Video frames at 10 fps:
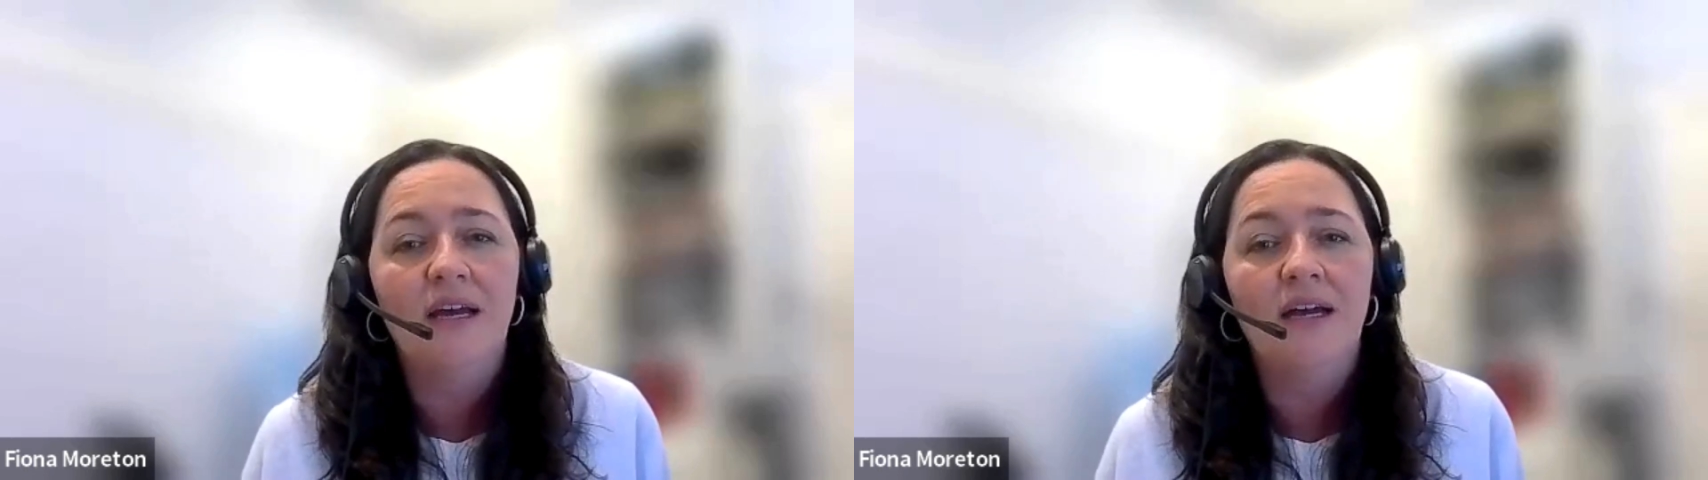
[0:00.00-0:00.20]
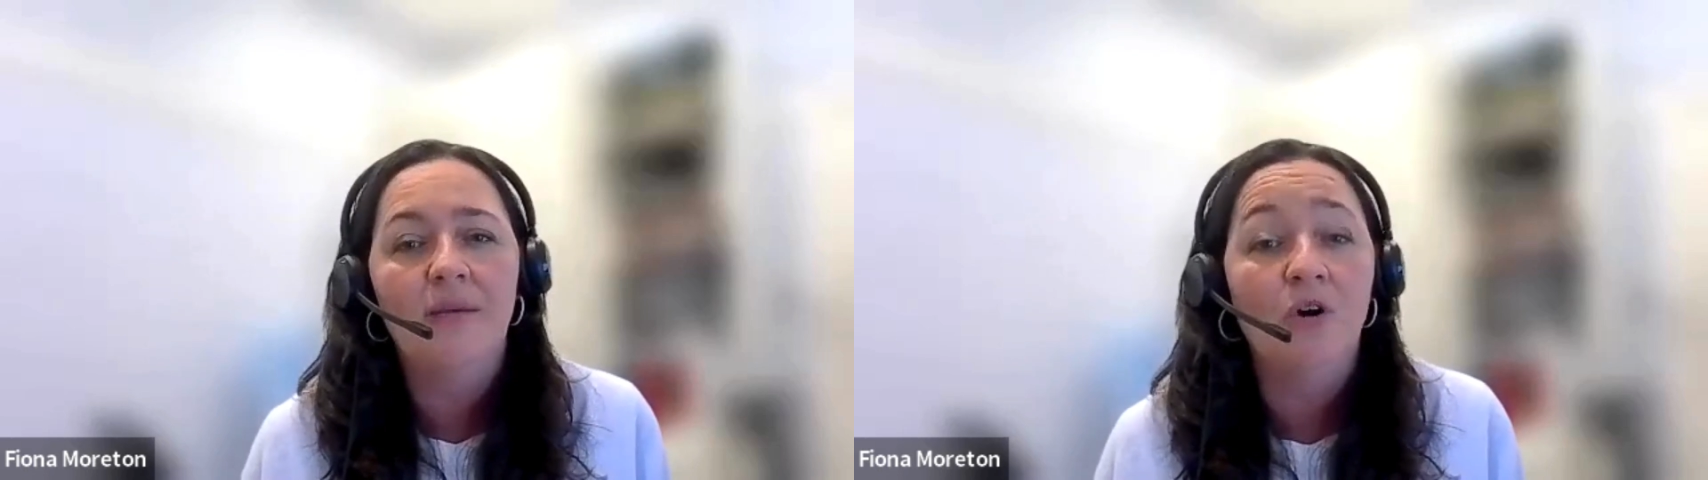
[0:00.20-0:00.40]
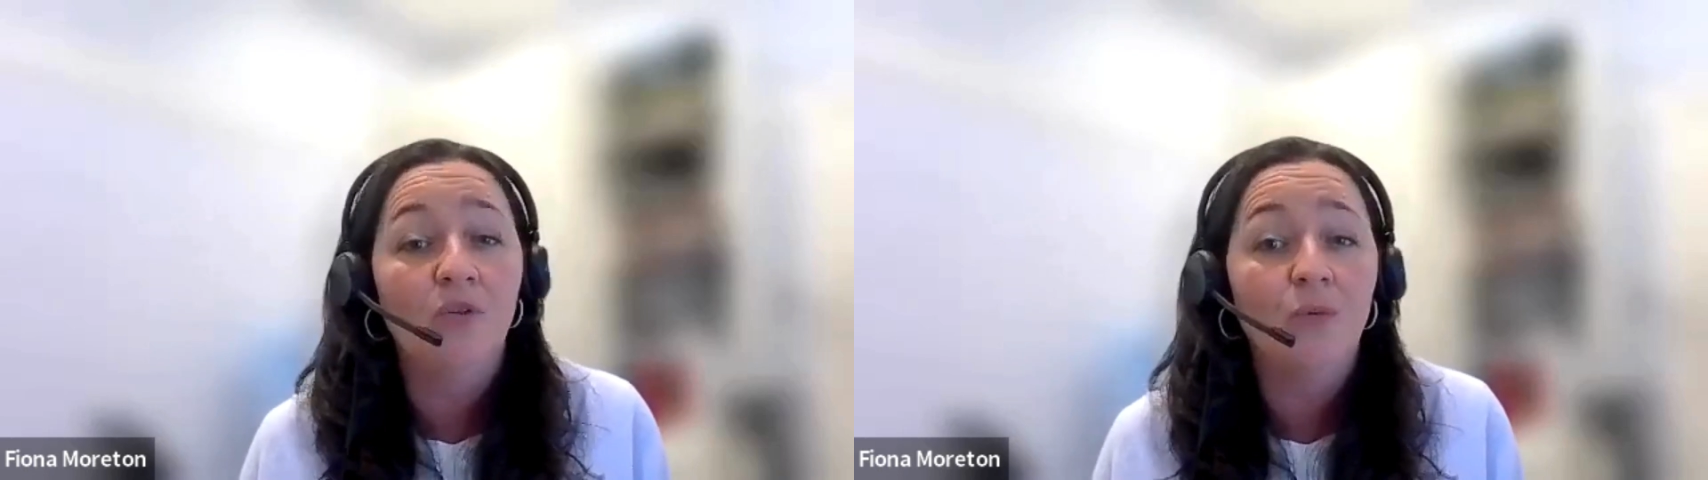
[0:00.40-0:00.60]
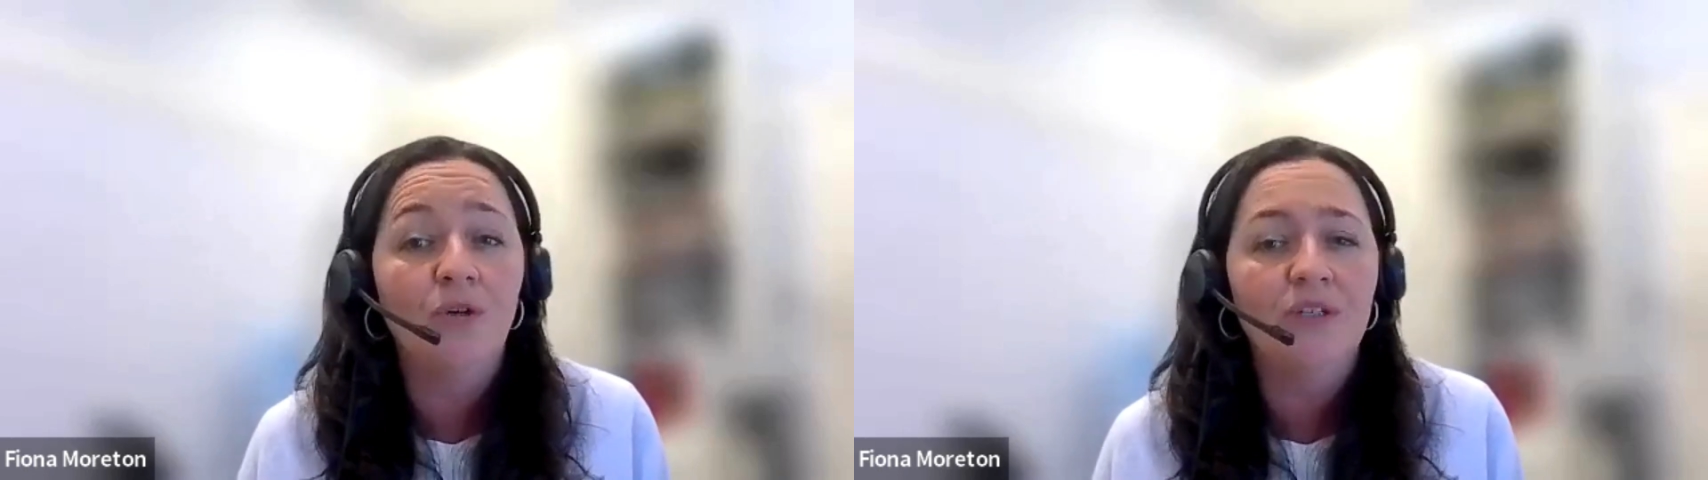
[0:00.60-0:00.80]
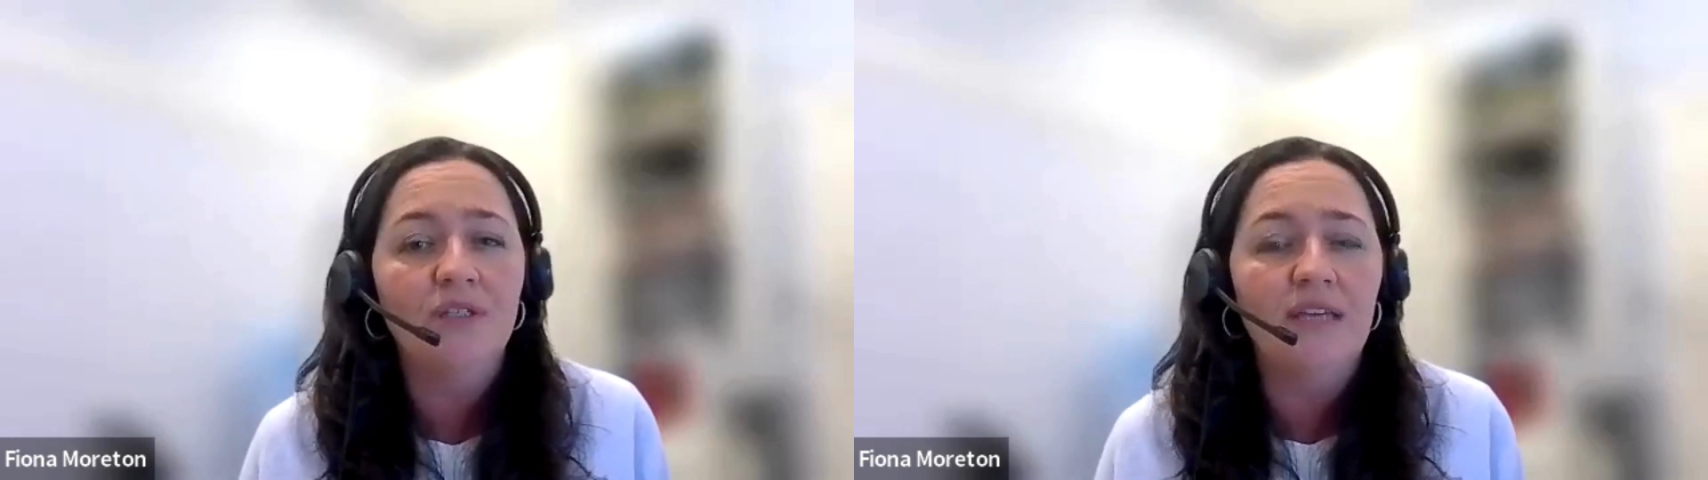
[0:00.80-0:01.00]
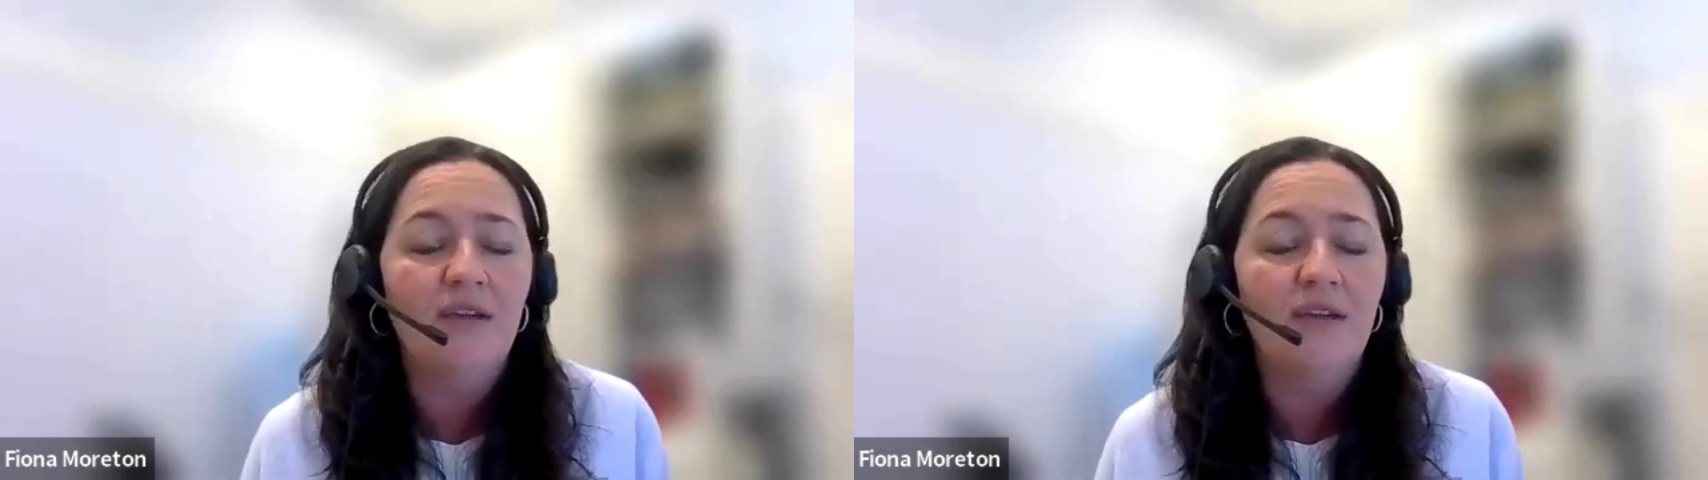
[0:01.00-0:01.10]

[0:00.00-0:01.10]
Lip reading: onwards,